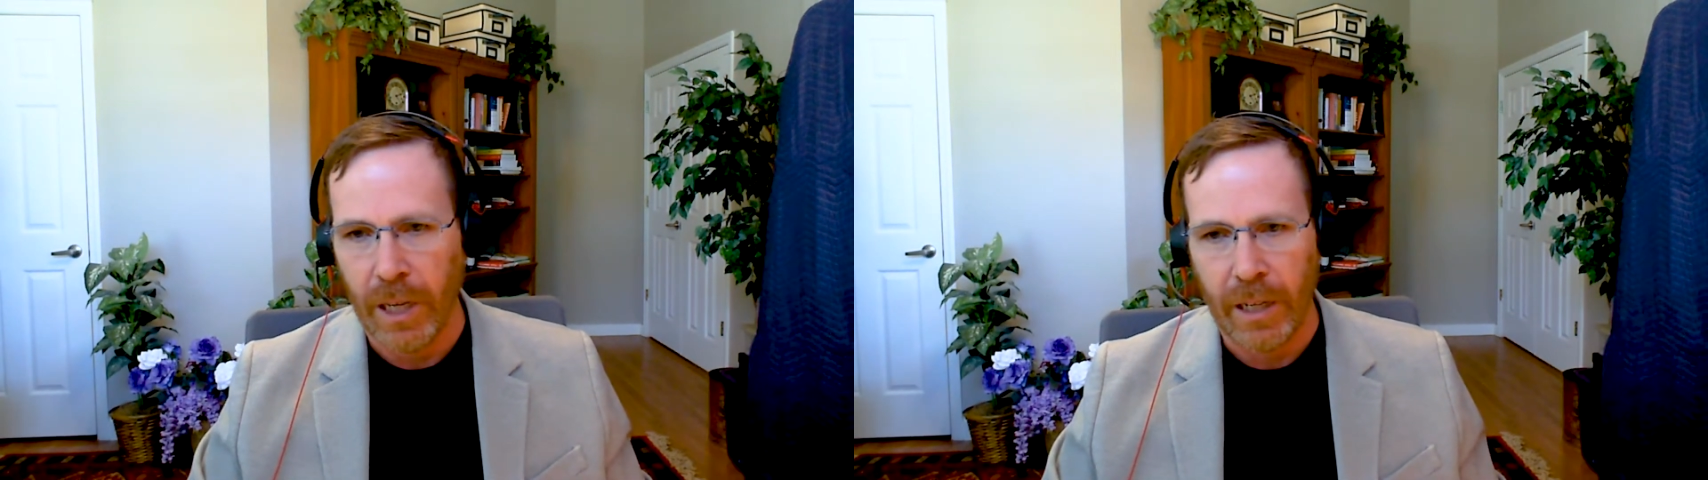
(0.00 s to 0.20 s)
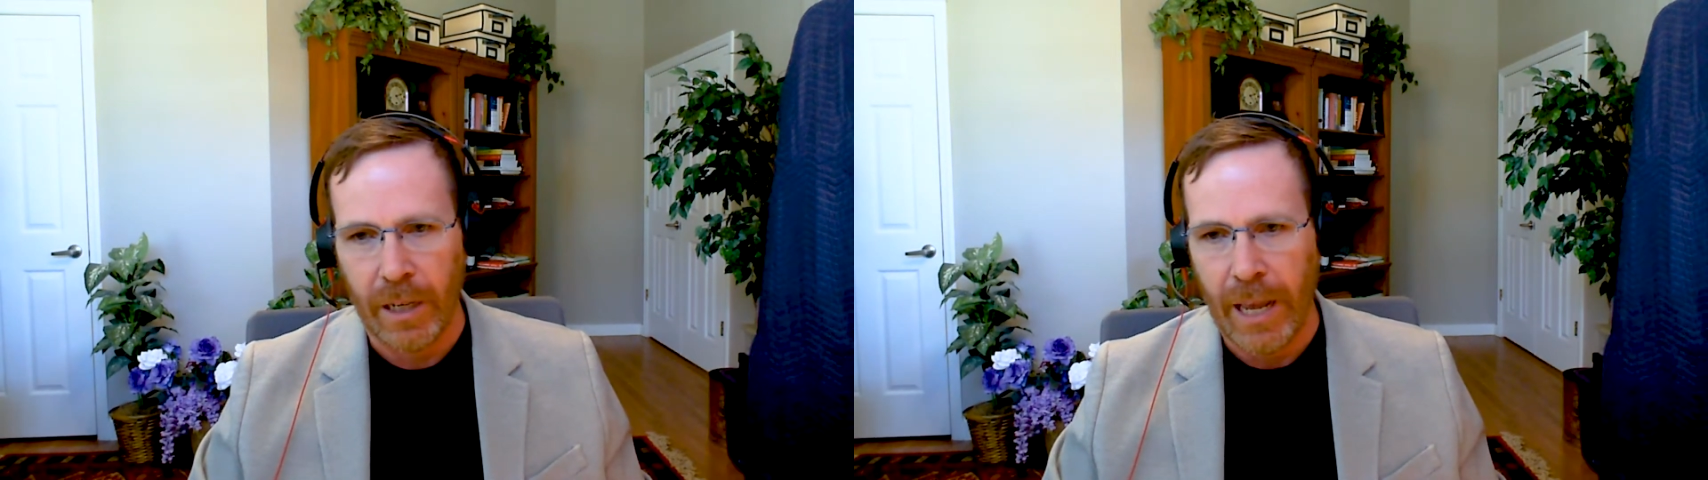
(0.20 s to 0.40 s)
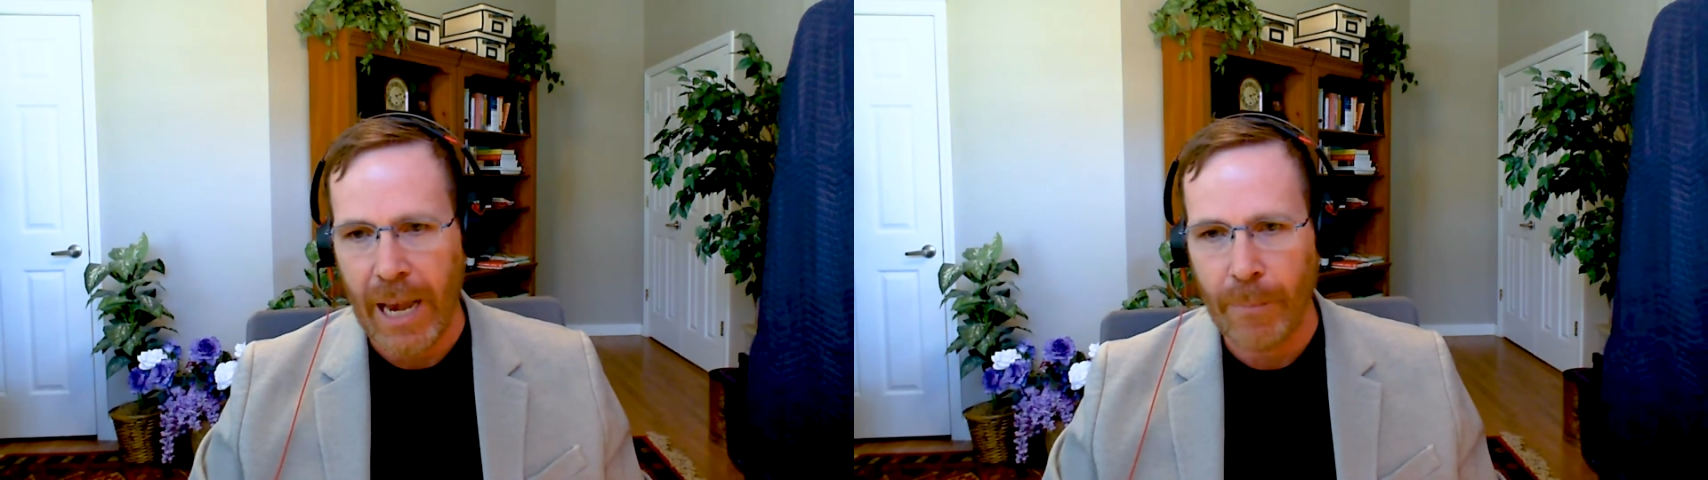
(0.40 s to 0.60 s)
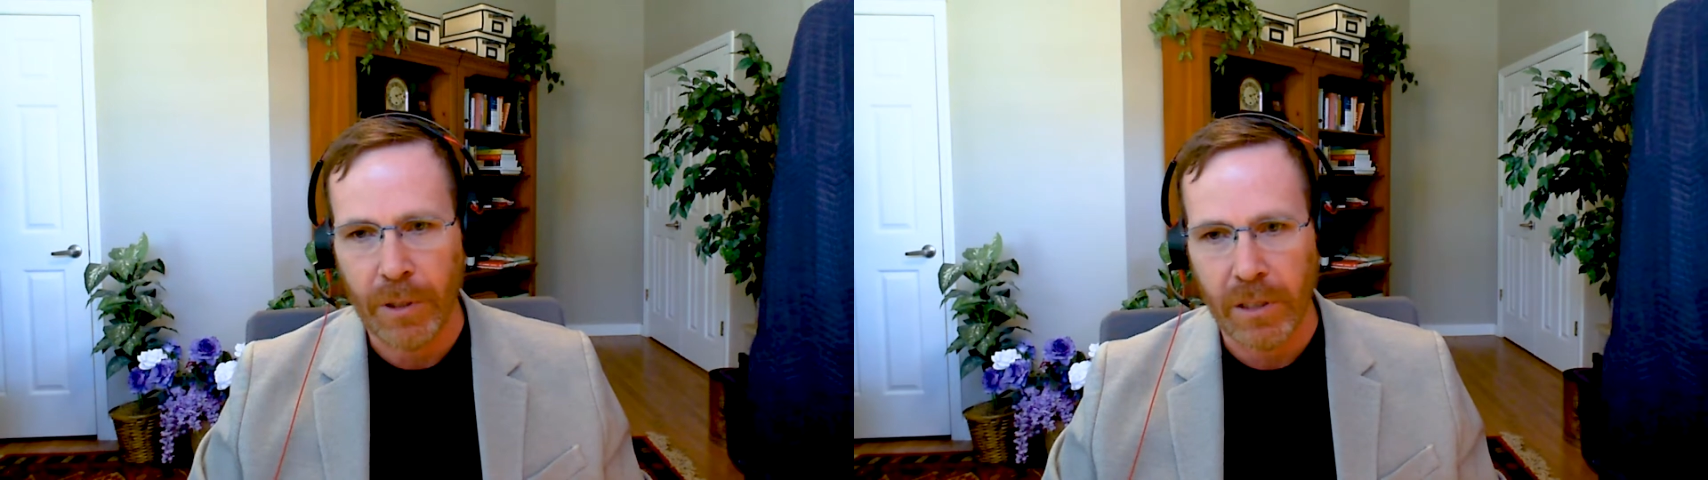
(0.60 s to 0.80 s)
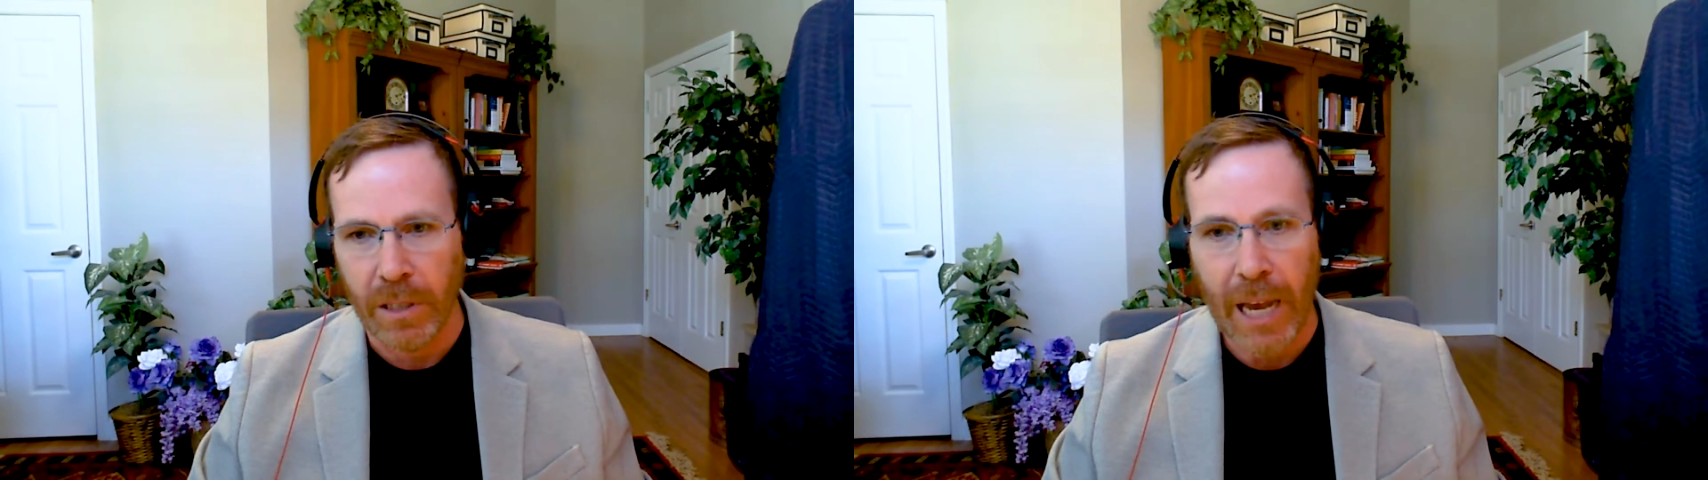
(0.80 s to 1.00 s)
And it
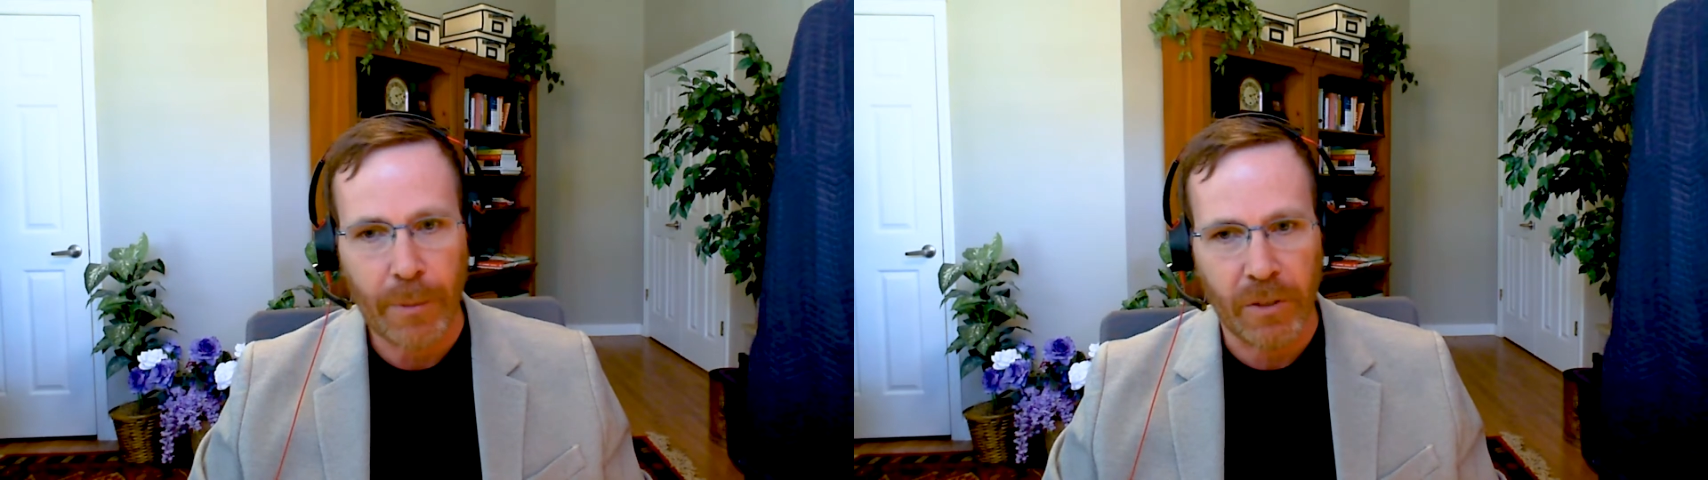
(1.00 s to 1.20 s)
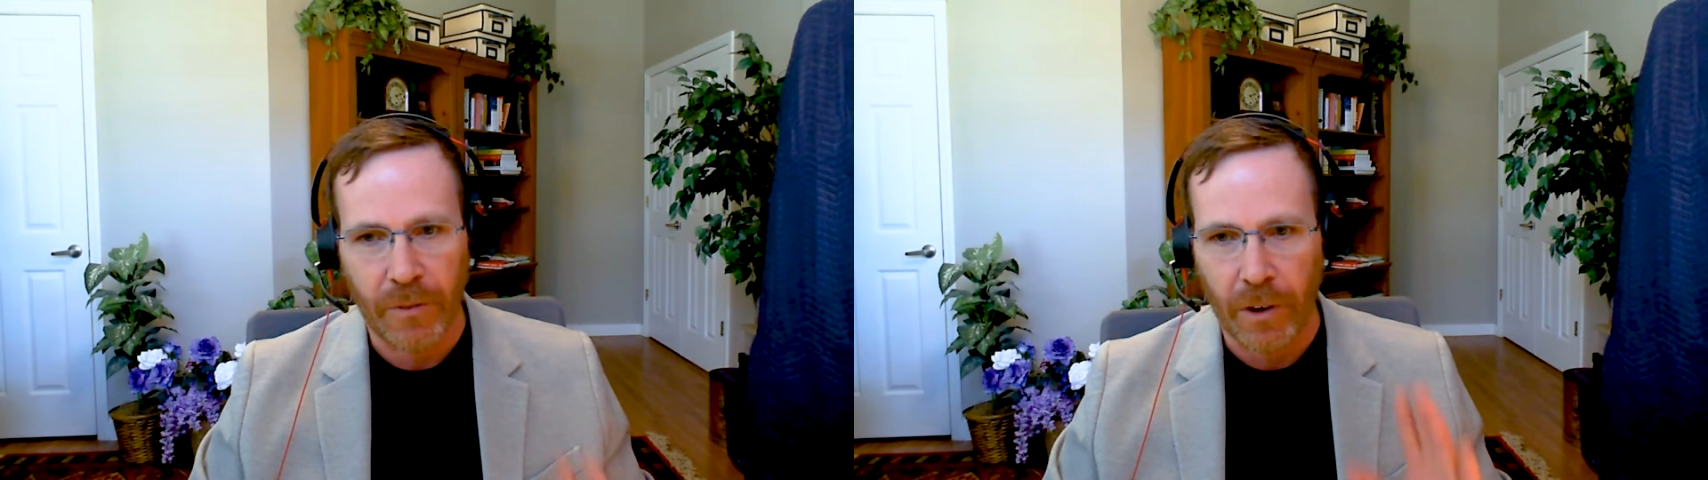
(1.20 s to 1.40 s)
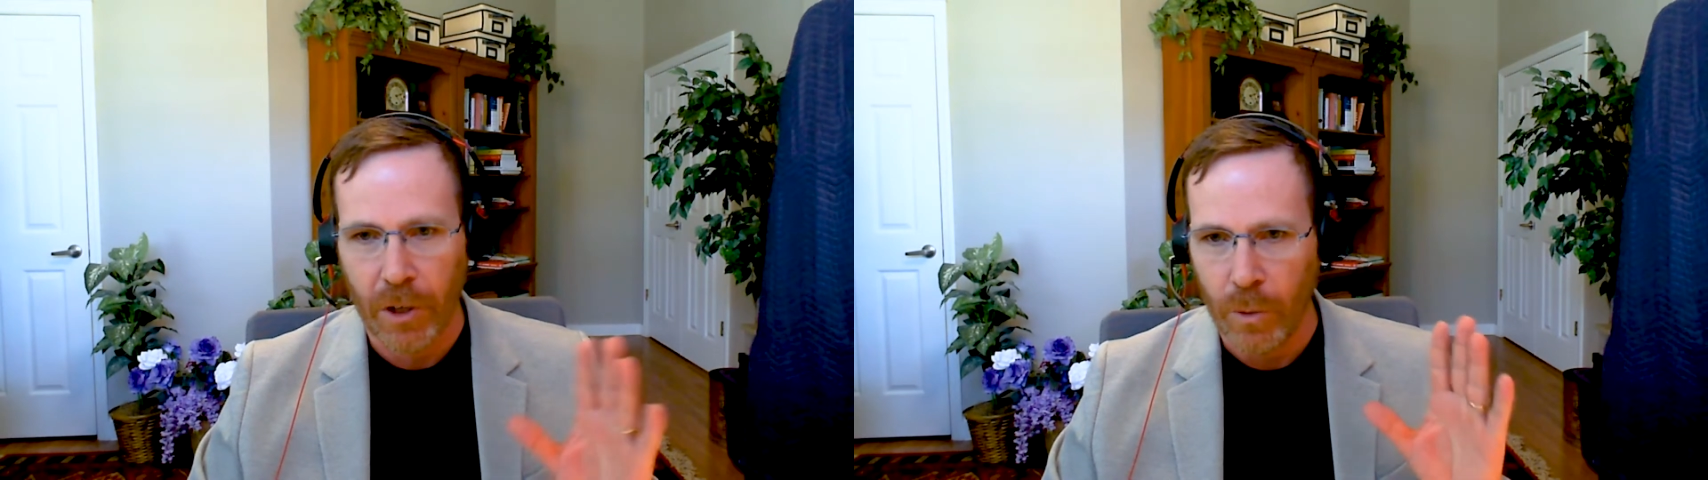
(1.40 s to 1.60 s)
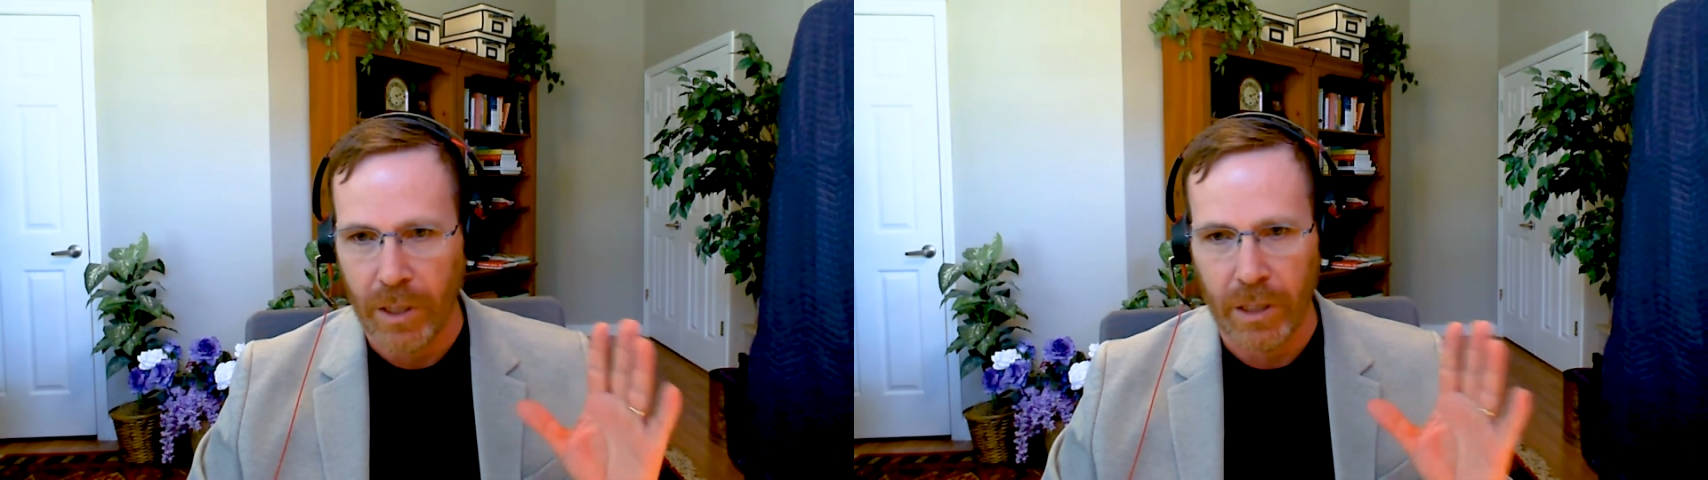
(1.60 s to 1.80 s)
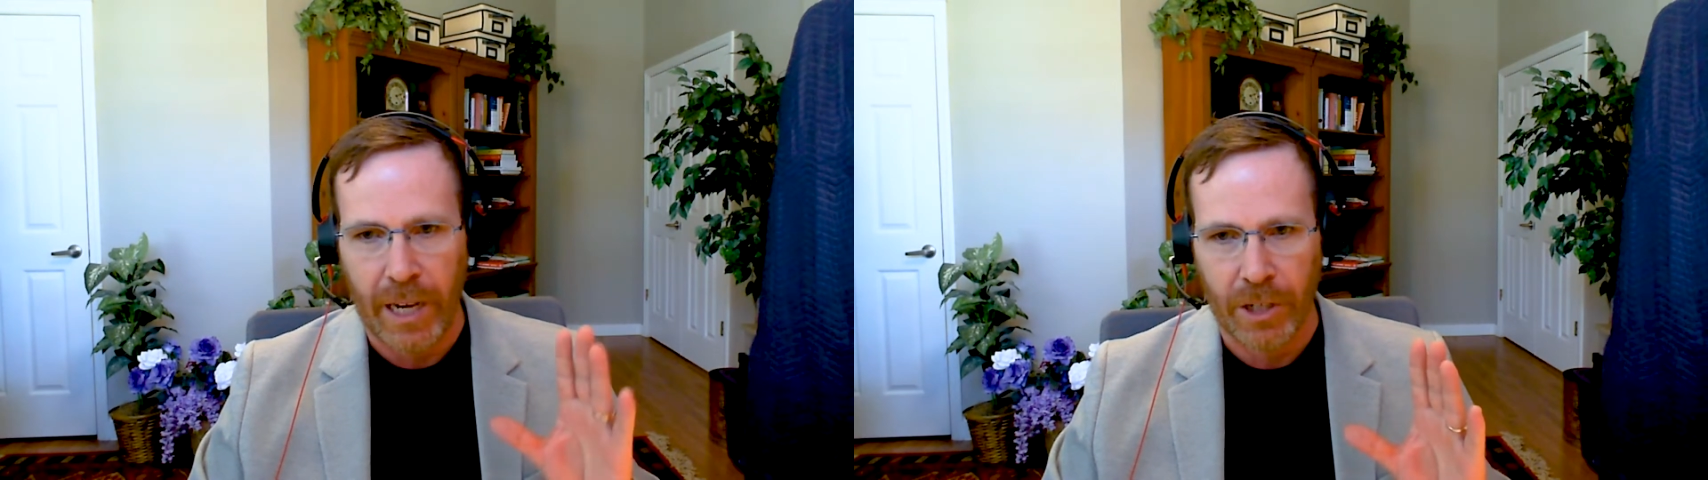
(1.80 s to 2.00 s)
happens very
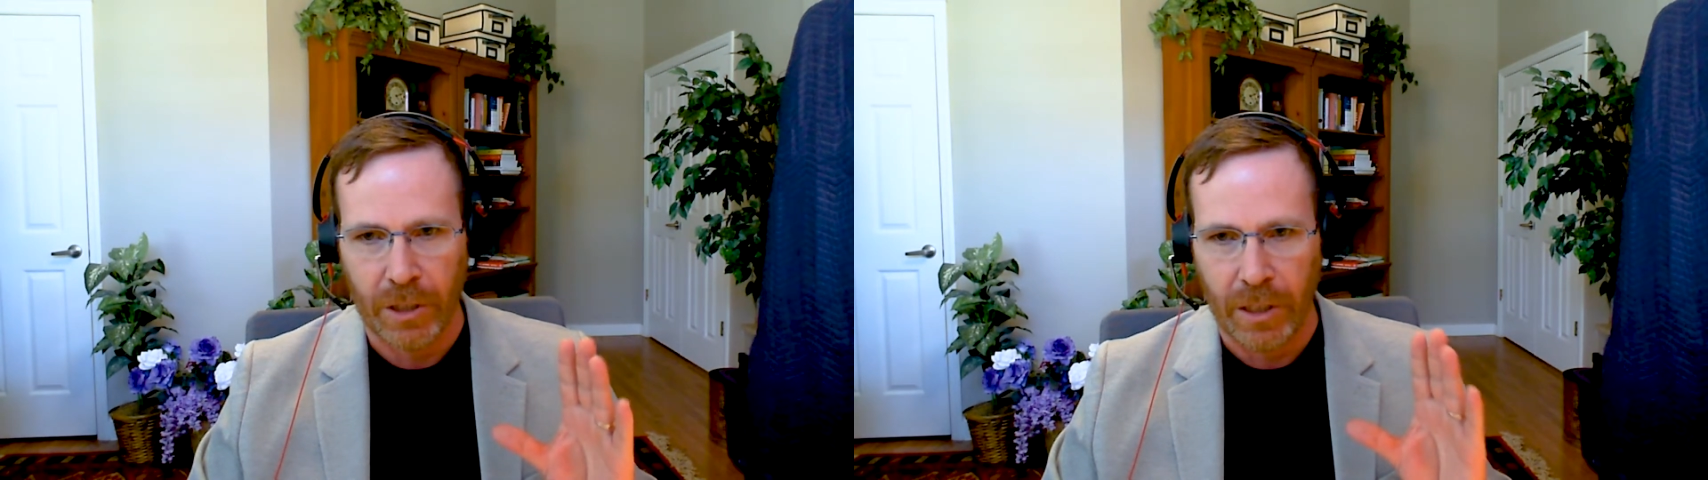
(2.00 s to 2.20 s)
quickly, actually.